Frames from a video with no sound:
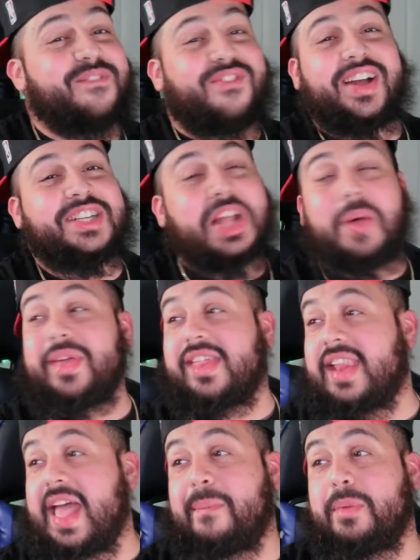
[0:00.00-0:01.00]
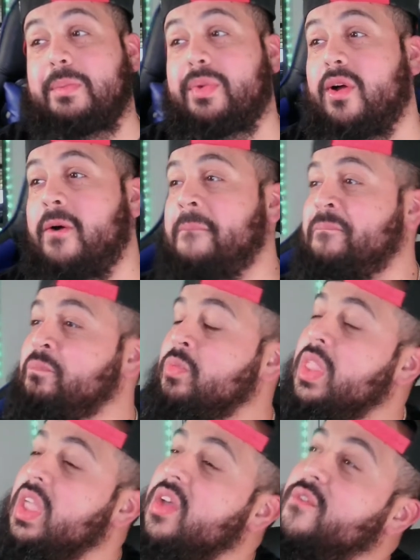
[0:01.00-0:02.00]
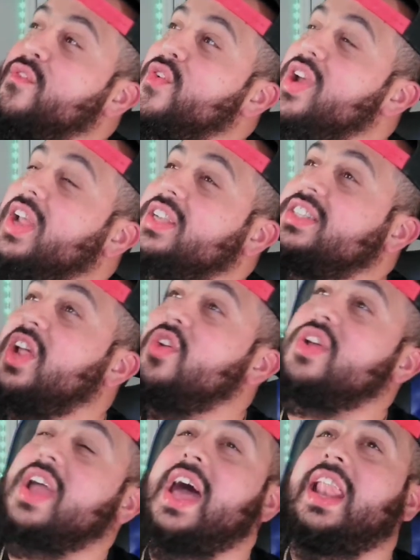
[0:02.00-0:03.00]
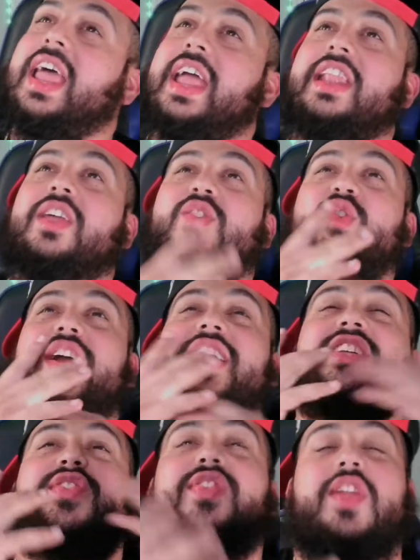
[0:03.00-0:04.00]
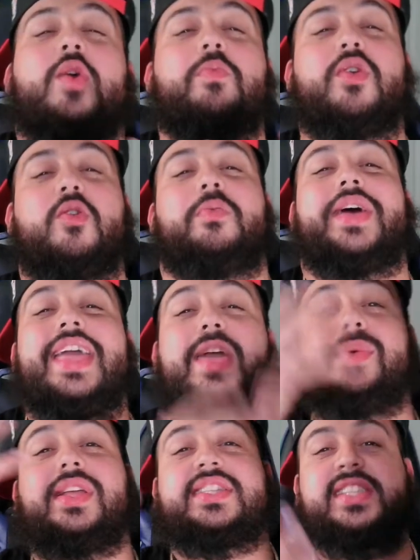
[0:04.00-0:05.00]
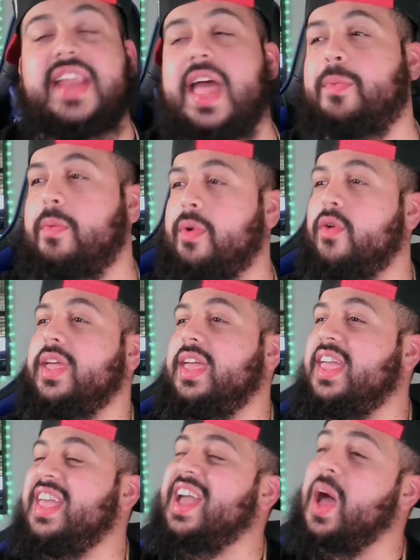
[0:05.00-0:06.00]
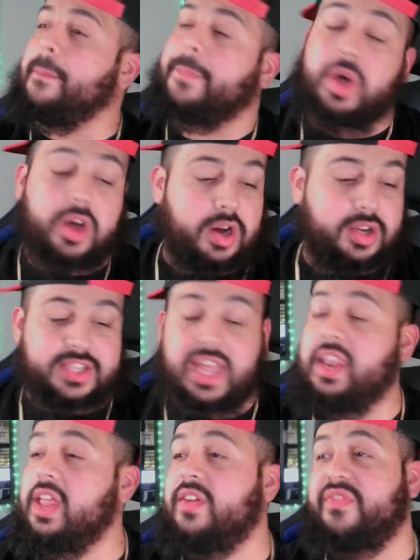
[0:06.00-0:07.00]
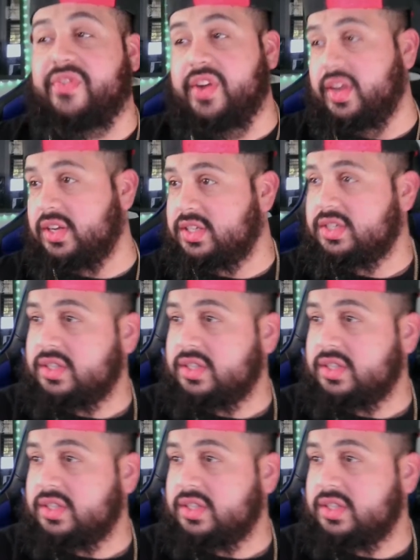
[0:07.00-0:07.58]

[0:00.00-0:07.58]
French don't be snapping, bro. French don't got, like, the greatest flow, bro, but he be snapping, bro. He, he got bars. I love French. Eating